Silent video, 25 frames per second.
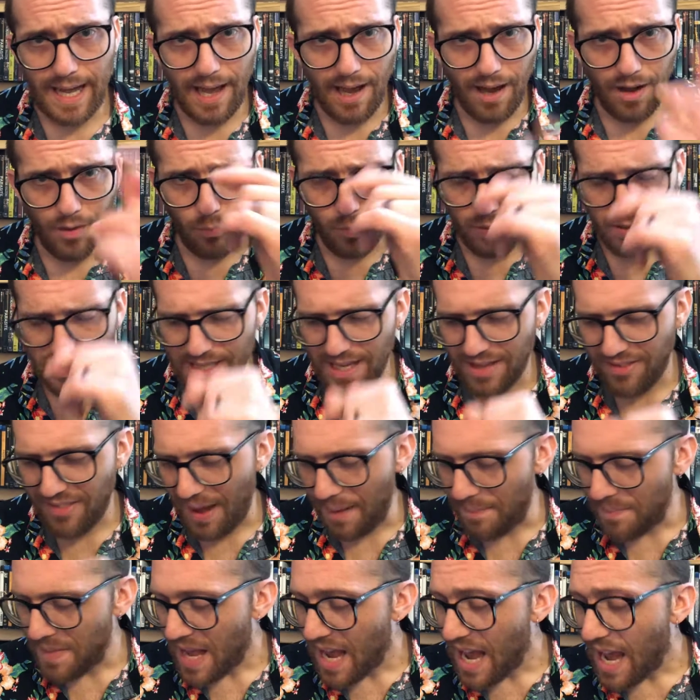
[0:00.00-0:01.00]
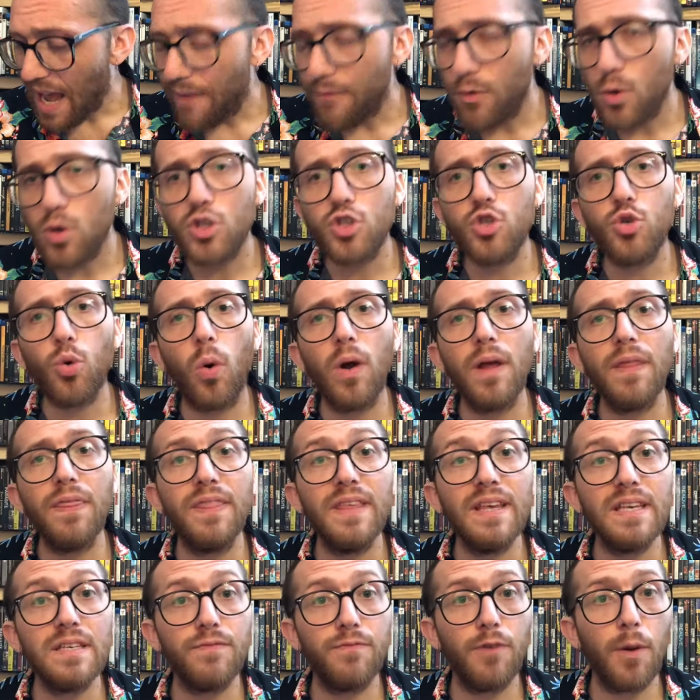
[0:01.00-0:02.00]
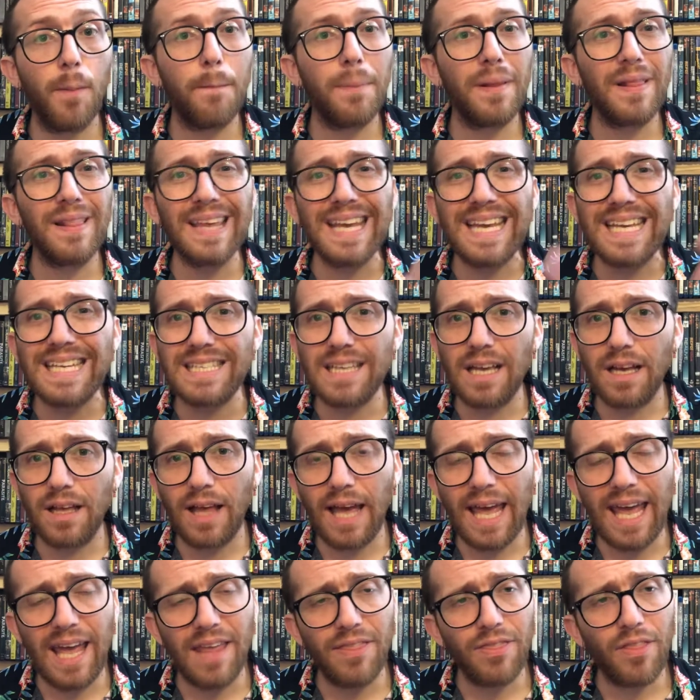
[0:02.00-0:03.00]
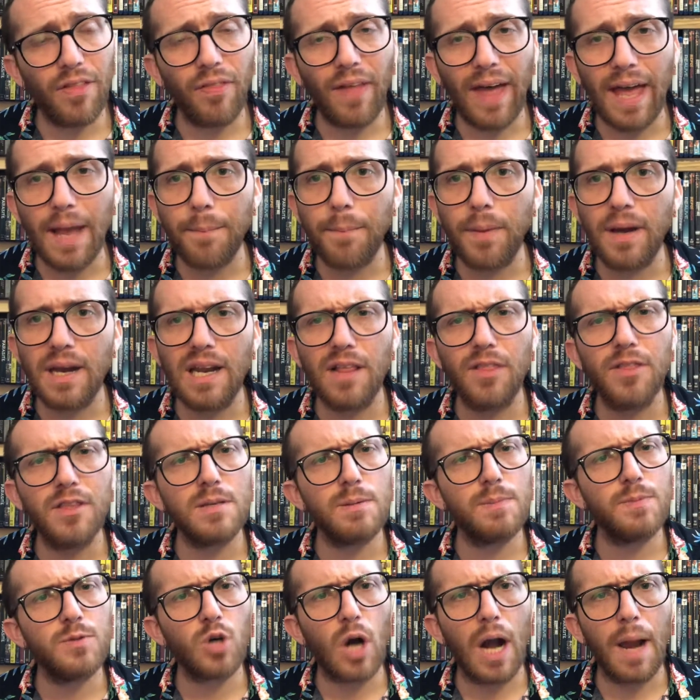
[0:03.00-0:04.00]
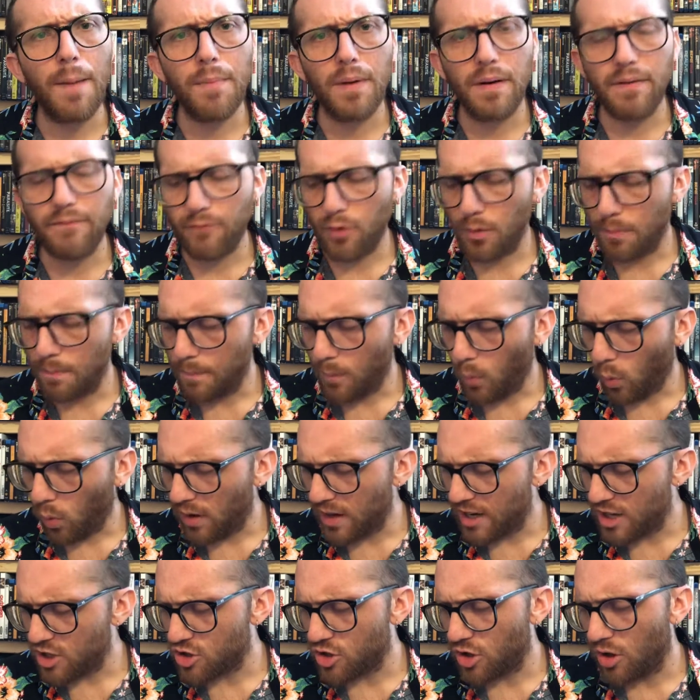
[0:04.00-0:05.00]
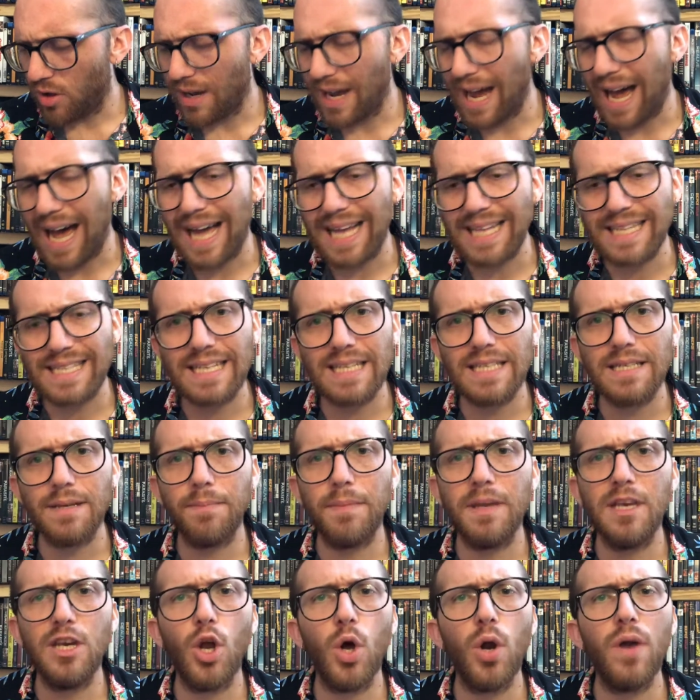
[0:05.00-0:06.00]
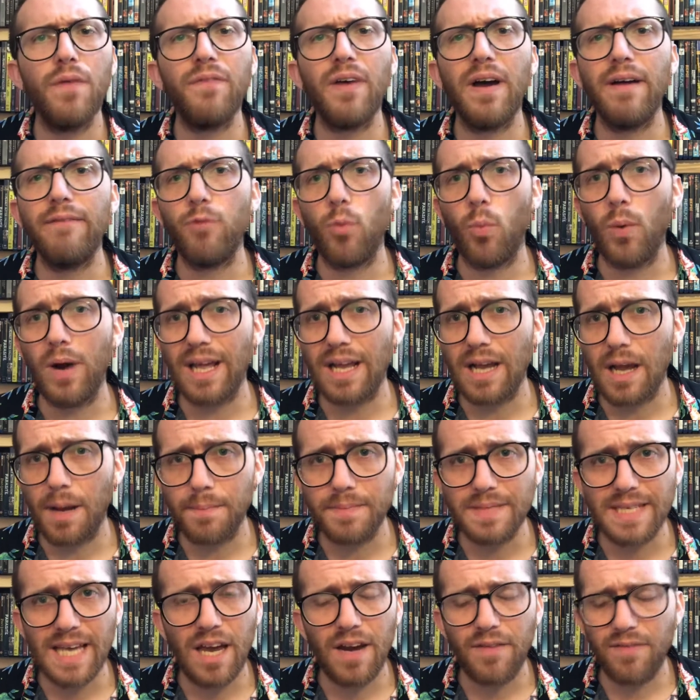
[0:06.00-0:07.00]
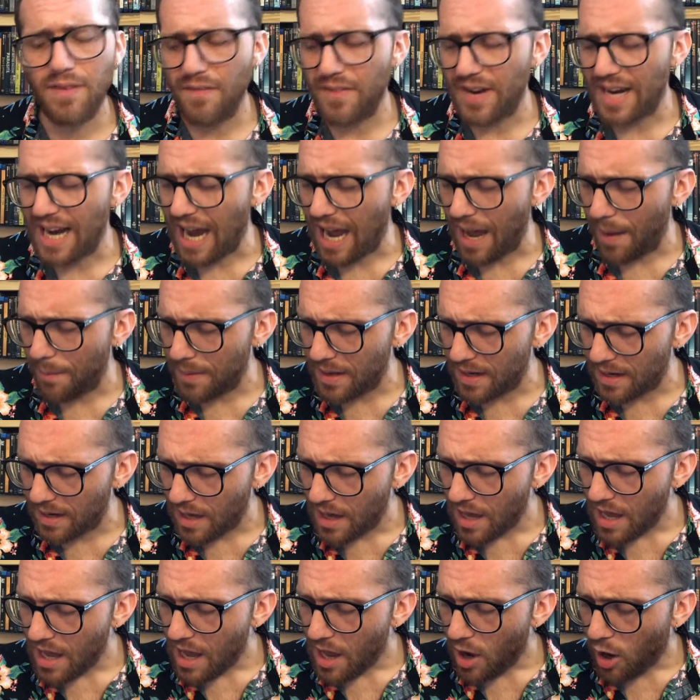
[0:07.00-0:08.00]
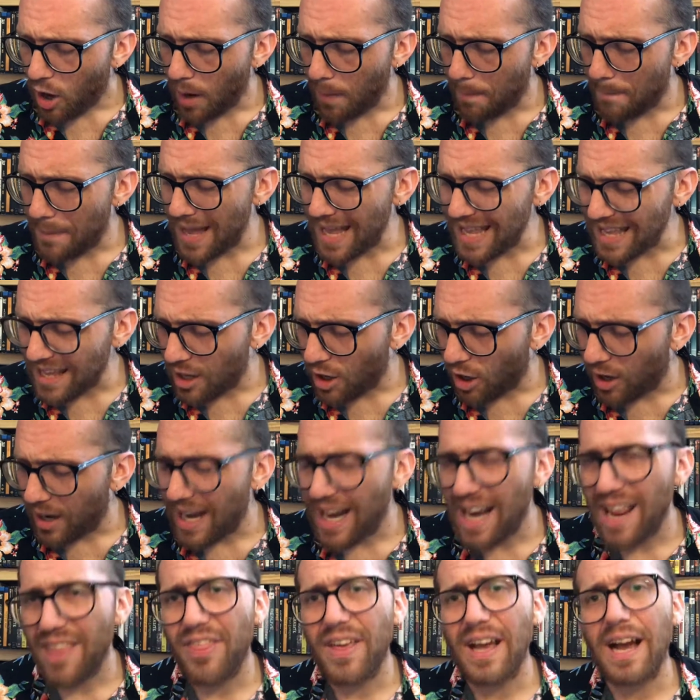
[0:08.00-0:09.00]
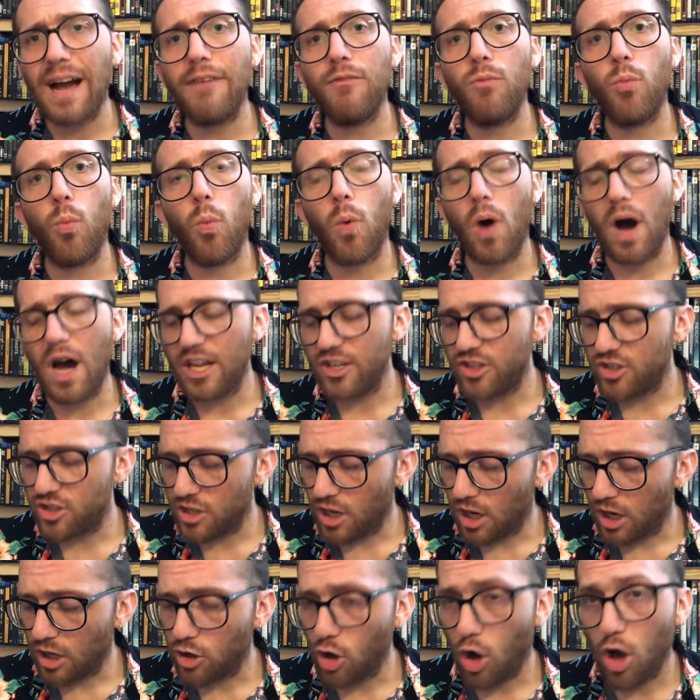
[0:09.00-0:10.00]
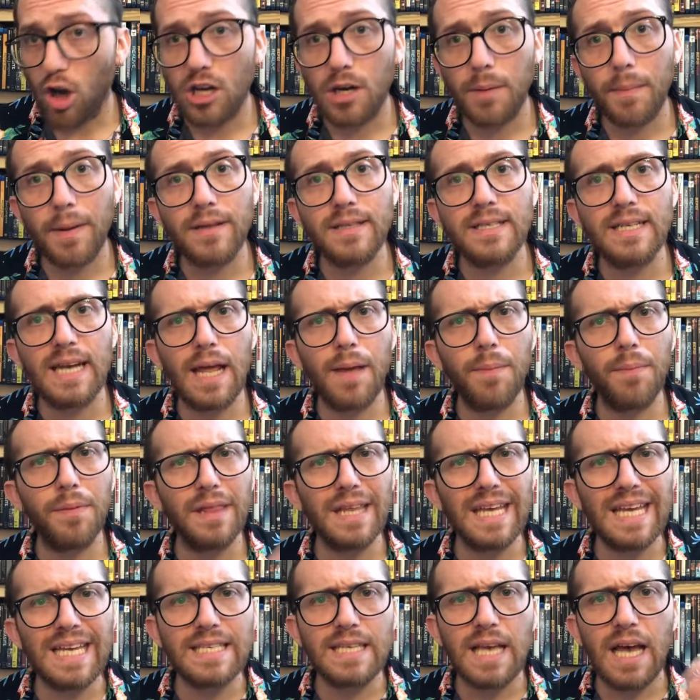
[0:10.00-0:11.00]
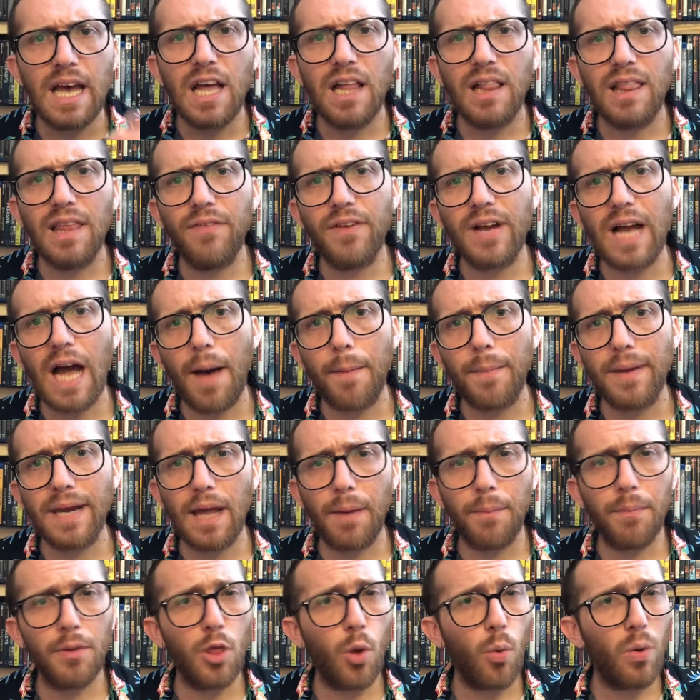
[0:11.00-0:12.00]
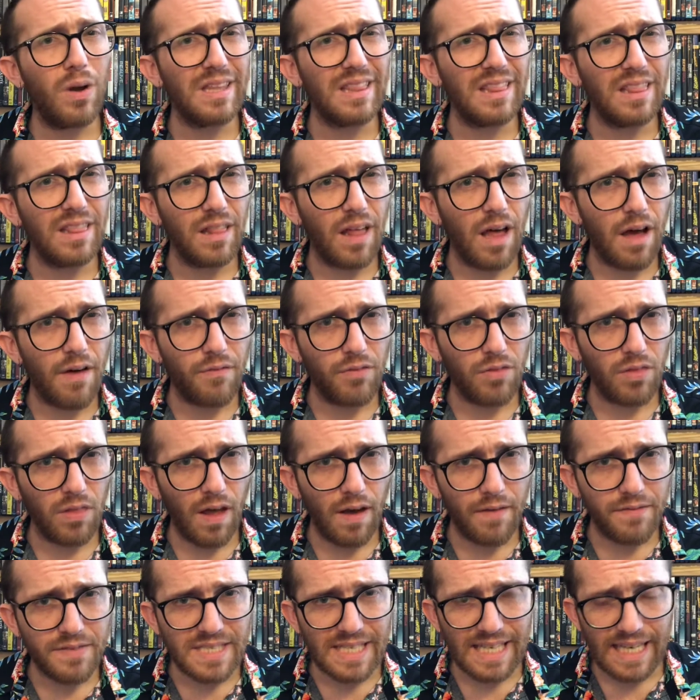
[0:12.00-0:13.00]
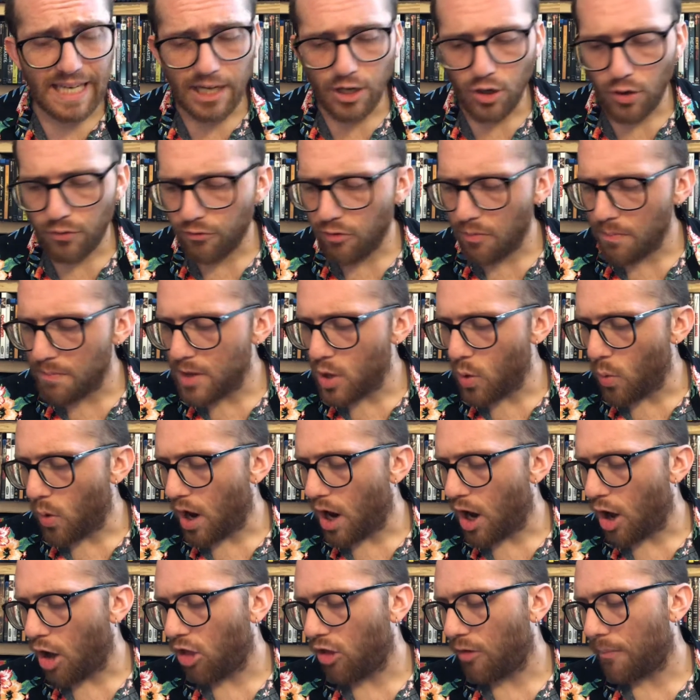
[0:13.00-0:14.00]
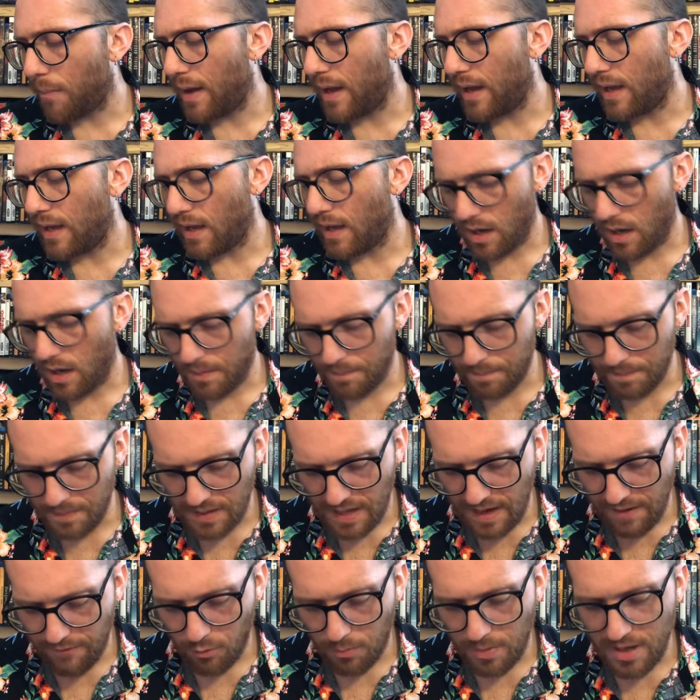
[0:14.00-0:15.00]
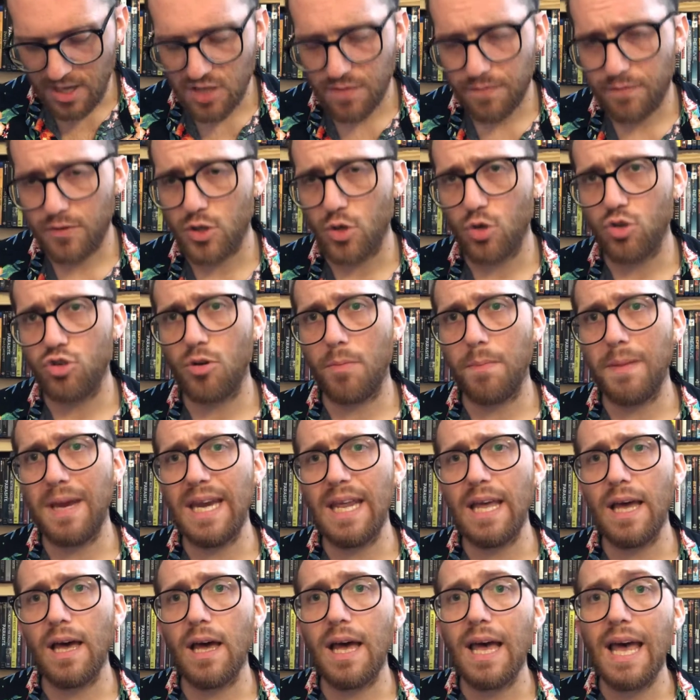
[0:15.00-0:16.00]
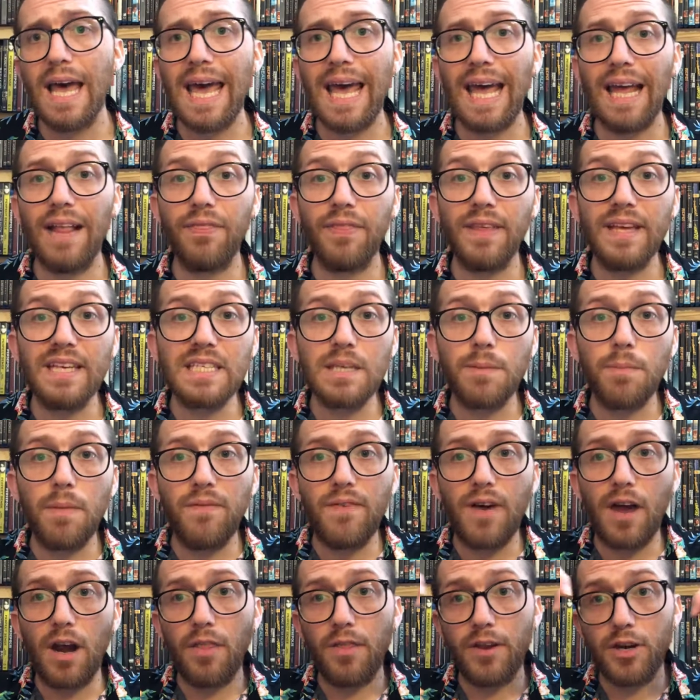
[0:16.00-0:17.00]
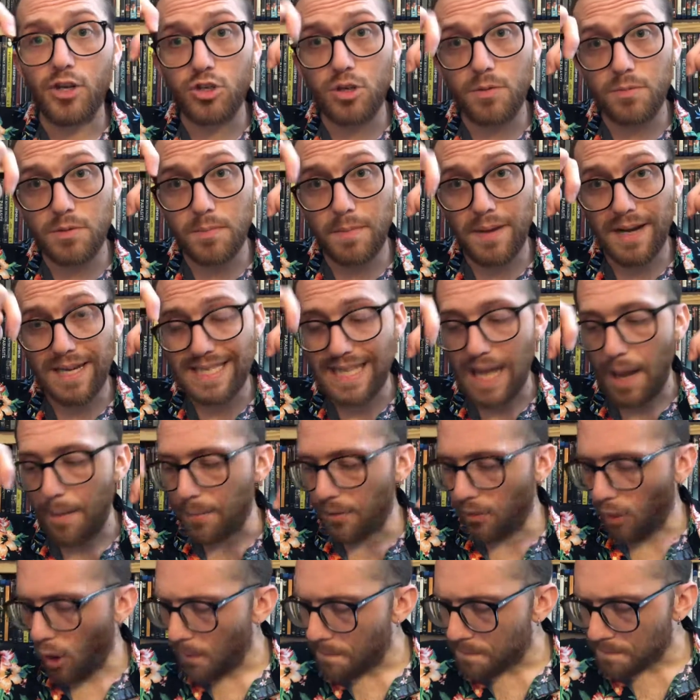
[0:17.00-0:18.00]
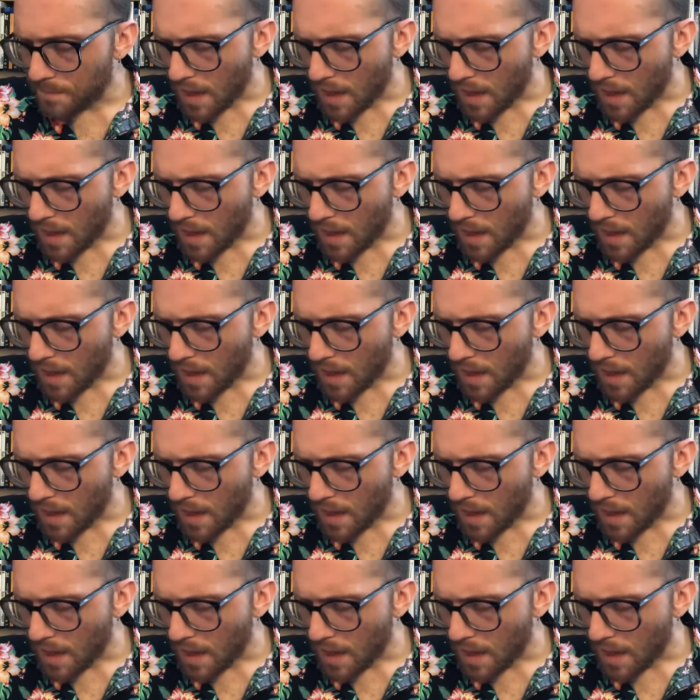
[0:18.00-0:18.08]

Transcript: I will say that. If you enjoyed this film, please hit the like button, hit the subscribe button for more additional content and be notified for when it comes out. If you have a comment or an opinion on anything I've watched or talked about today, please leave a comment down below. I'd love to hear from you. All of my information for social media and links can be found in the description box down below.